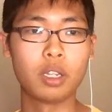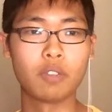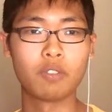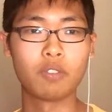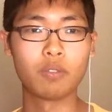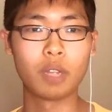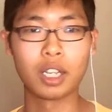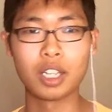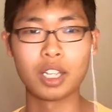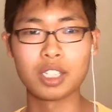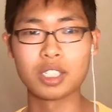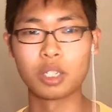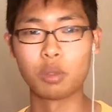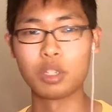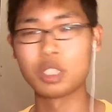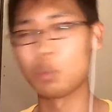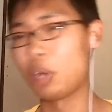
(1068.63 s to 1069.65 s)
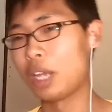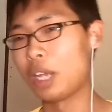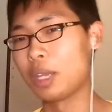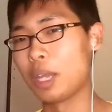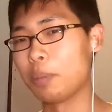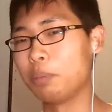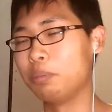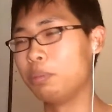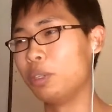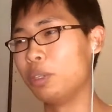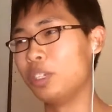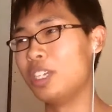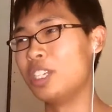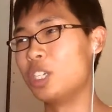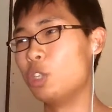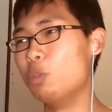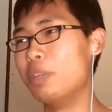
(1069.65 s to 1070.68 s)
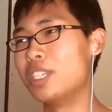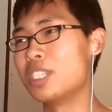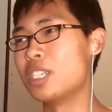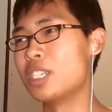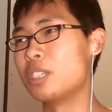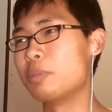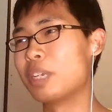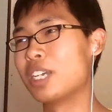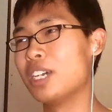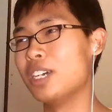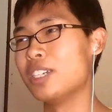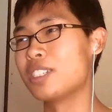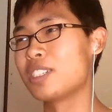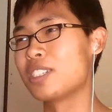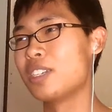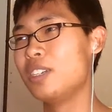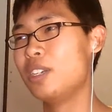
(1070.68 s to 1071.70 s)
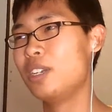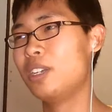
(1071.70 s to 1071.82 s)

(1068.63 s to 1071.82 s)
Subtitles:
And I guess the reason why they put Inhumans is because